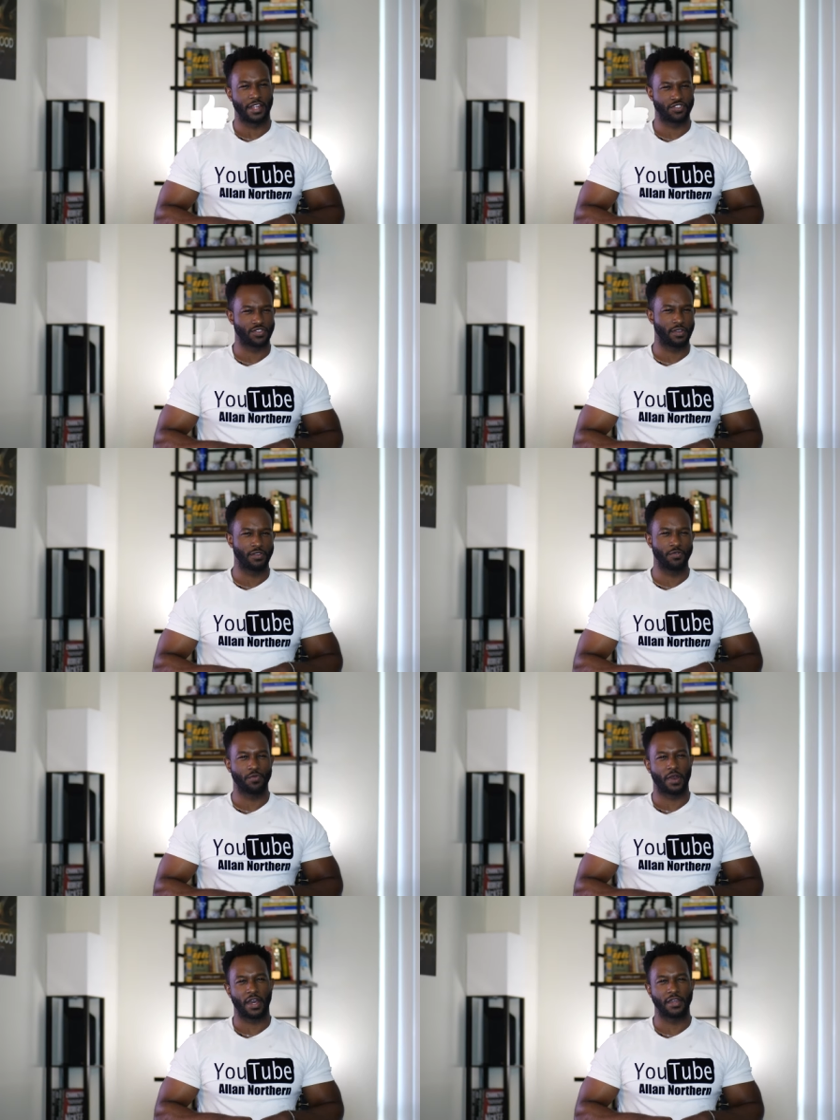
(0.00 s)
I'll show you
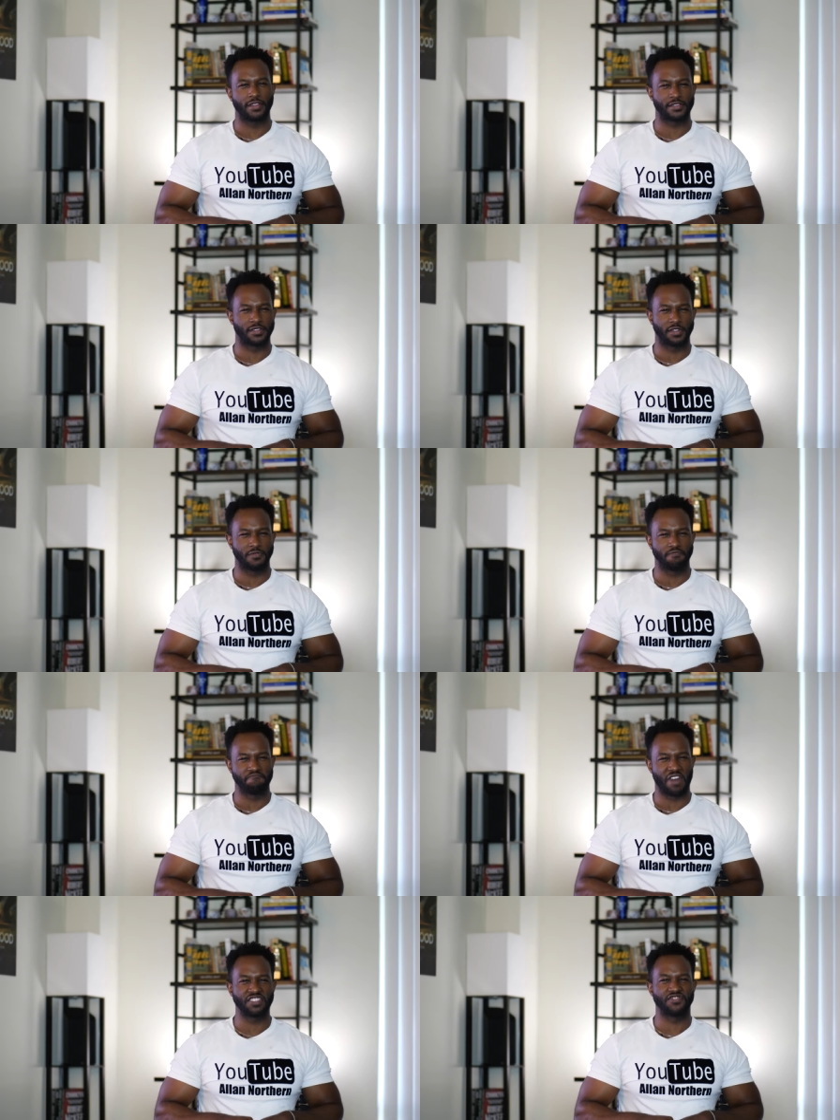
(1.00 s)
why this little
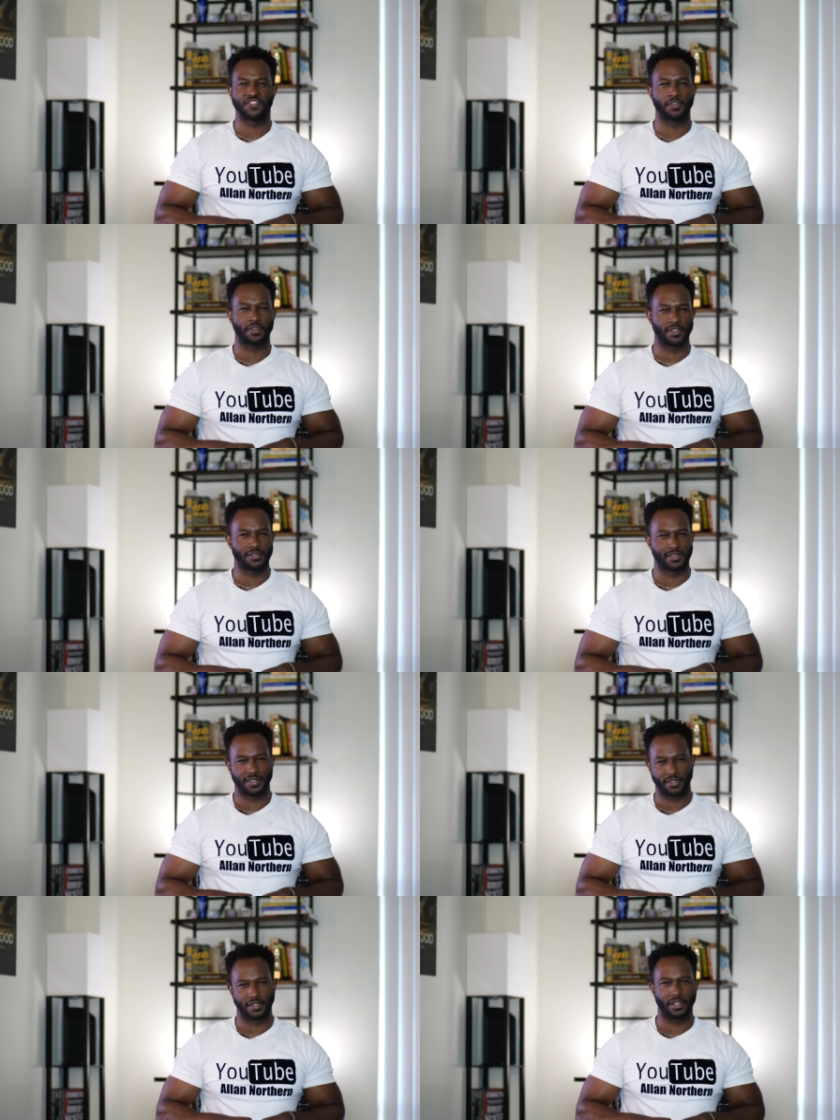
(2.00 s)
monster can
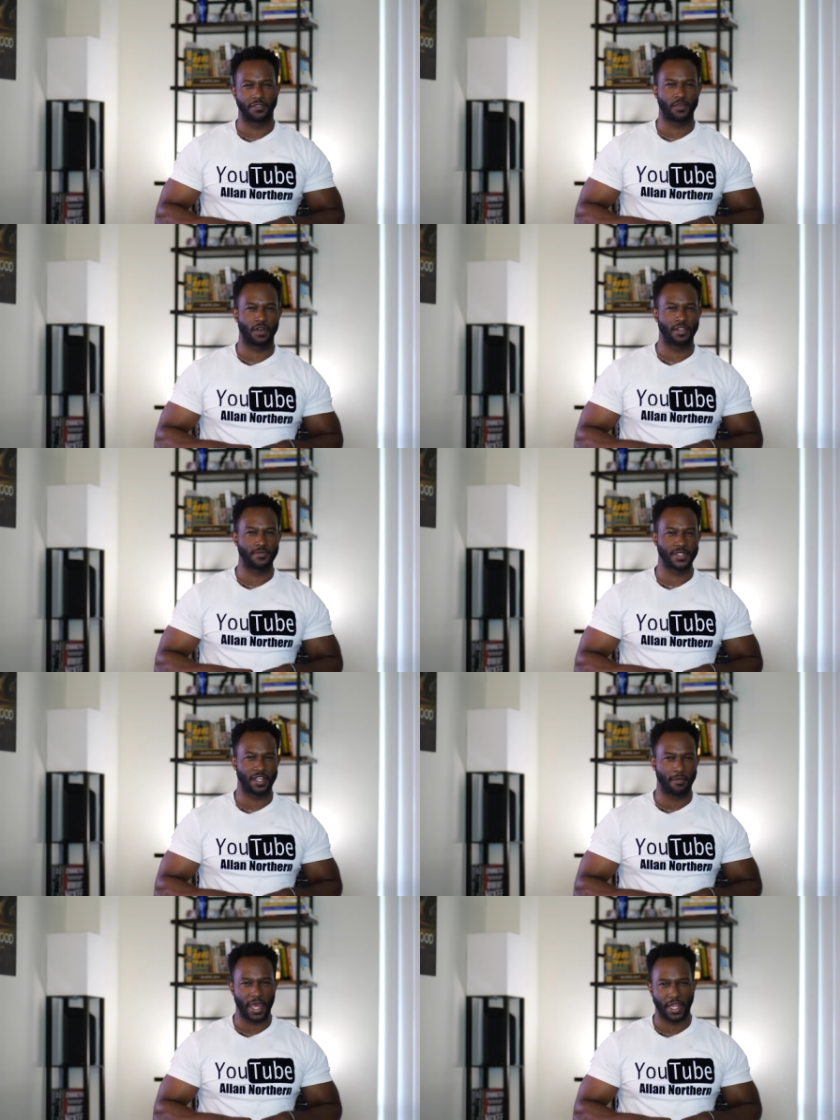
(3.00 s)
still deliver all them
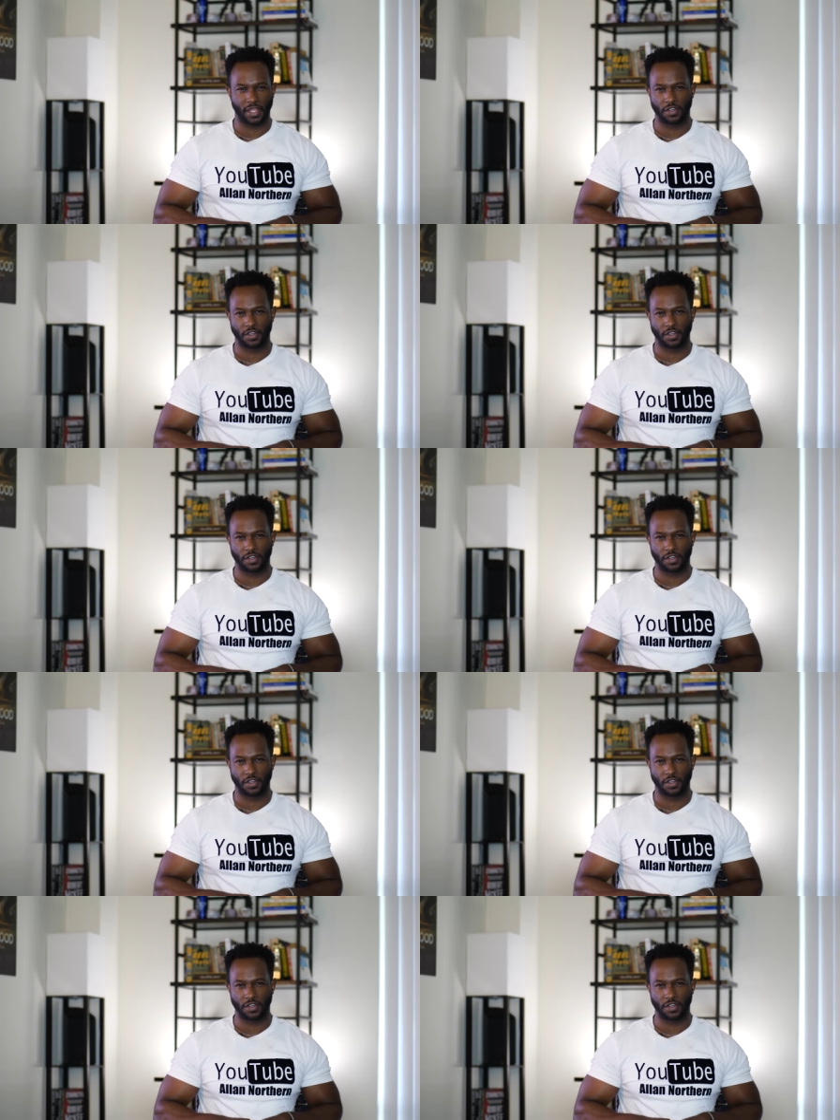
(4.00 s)
cinematic